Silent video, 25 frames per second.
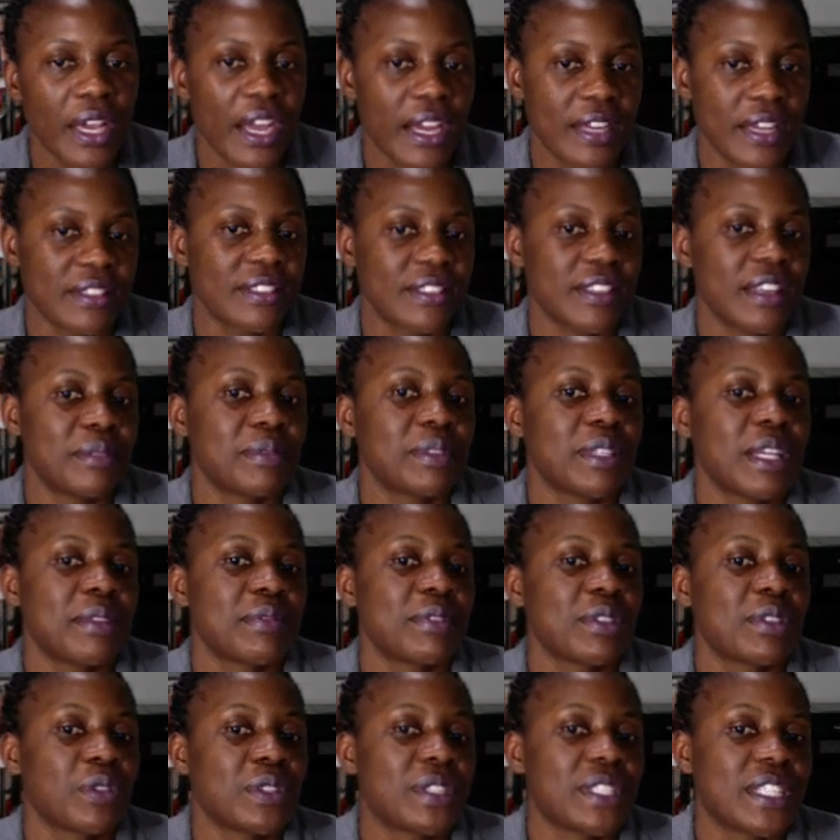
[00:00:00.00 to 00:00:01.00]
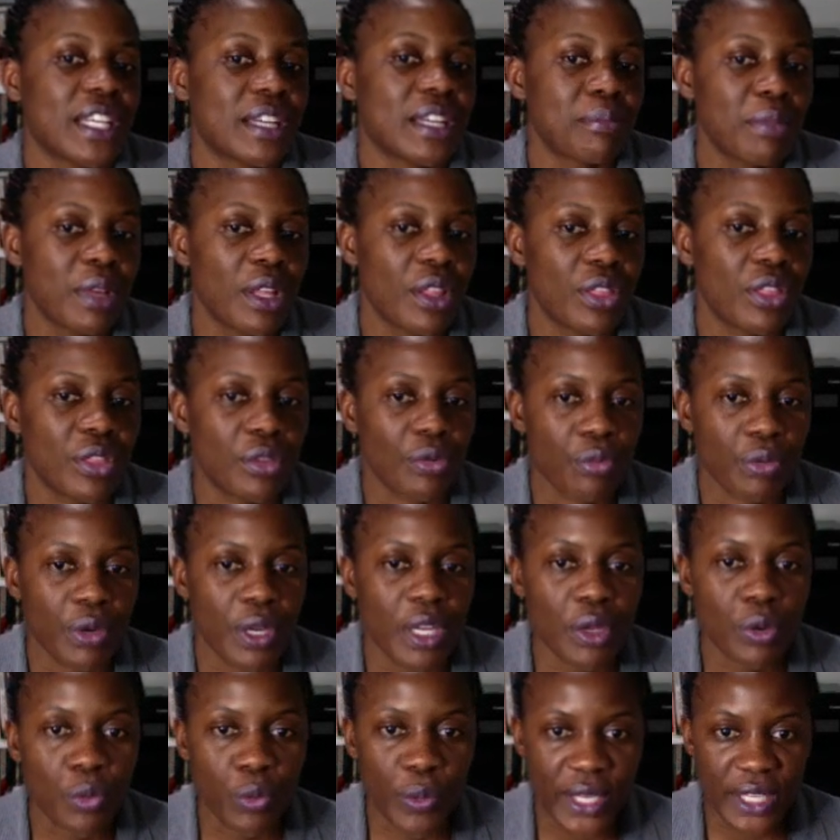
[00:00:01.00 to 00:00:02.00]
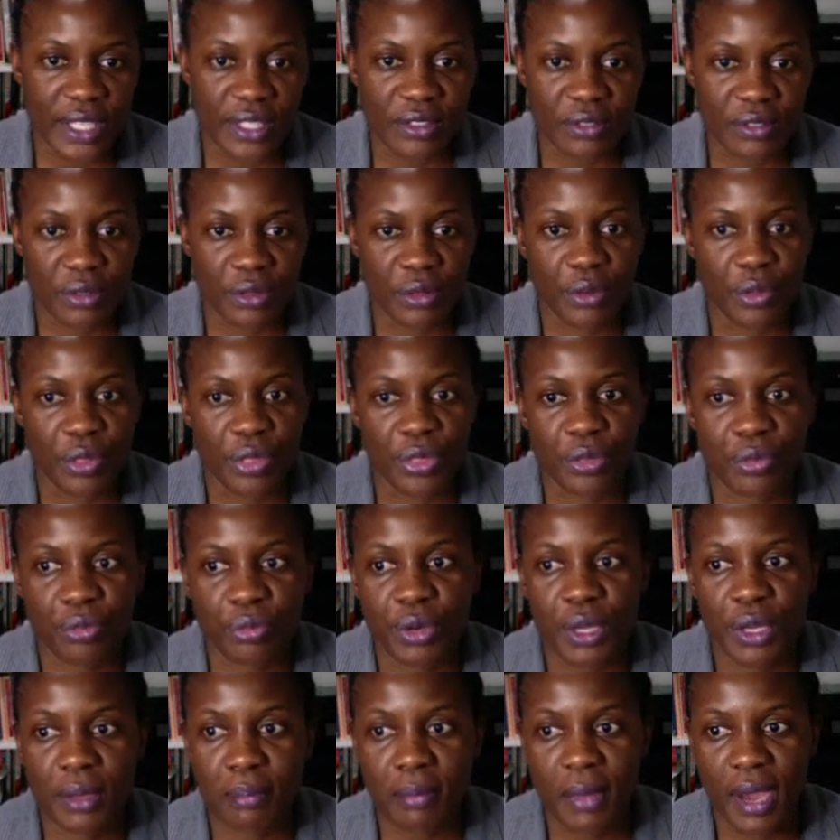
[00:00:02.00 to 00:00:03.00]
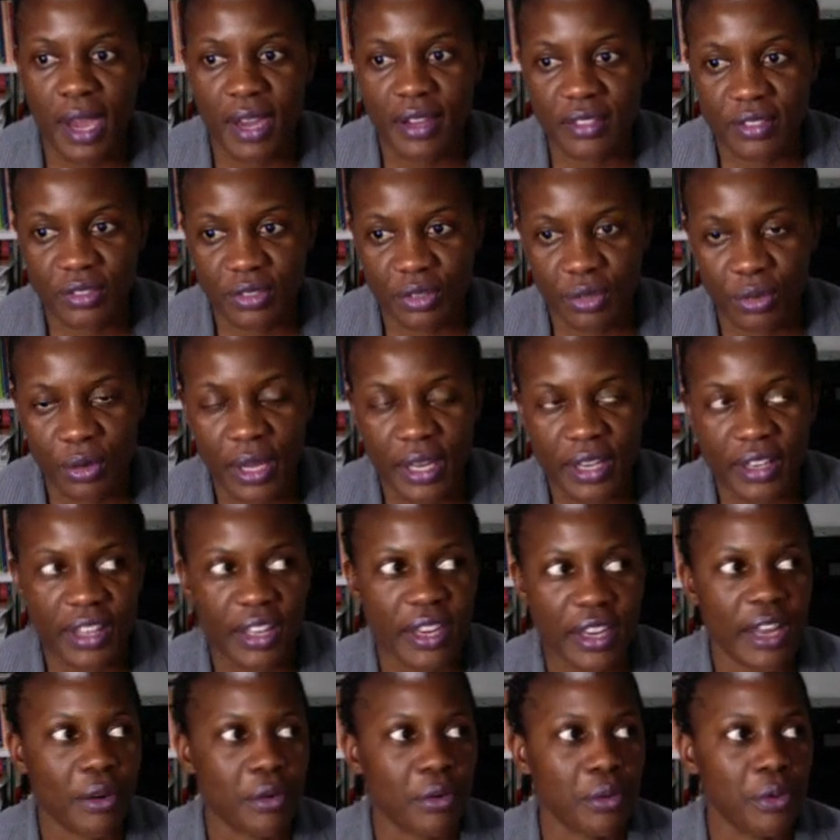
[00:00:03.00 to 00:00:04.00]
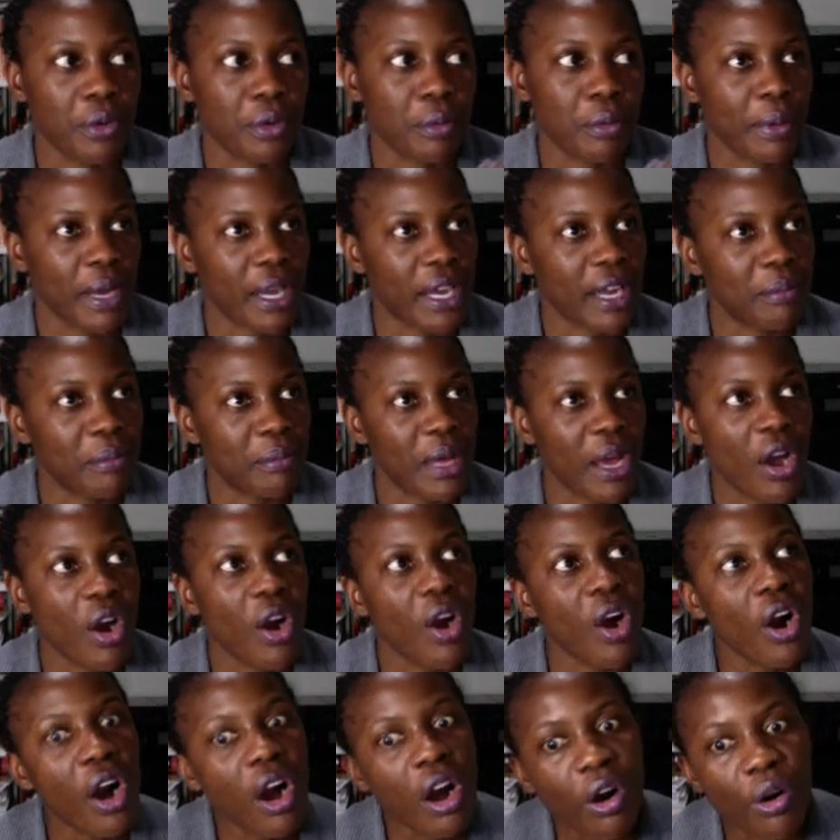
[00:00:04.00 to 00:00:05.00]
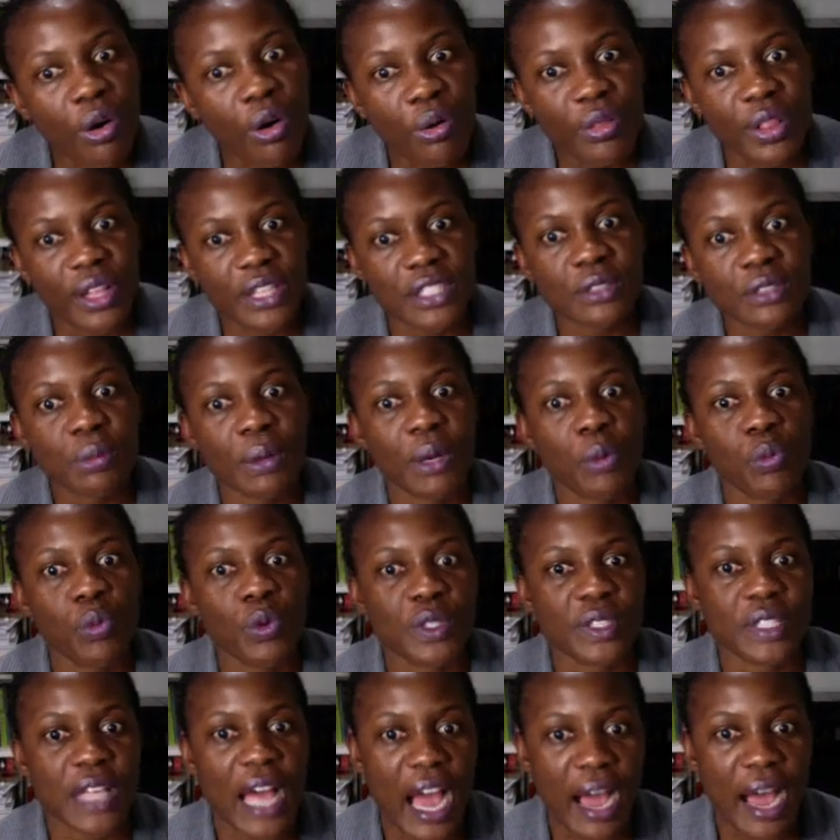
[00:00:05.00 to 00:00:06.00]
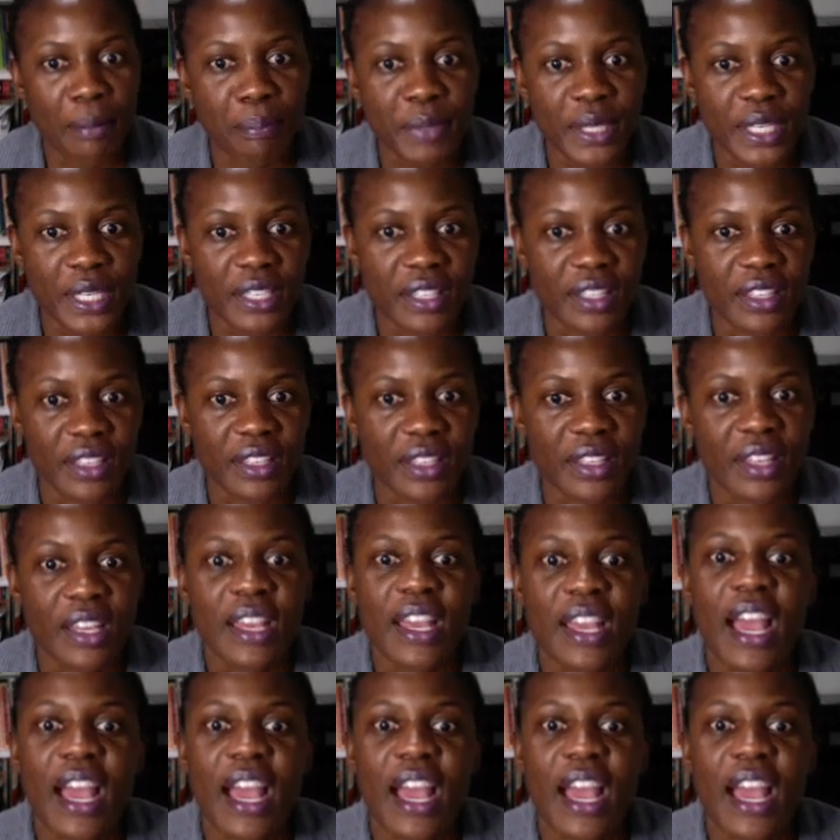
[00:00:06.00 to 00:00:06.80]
And sometimes it would take me 3 weeks or 3 months, and then I'll look back, I'm like, oh, that's what was happening.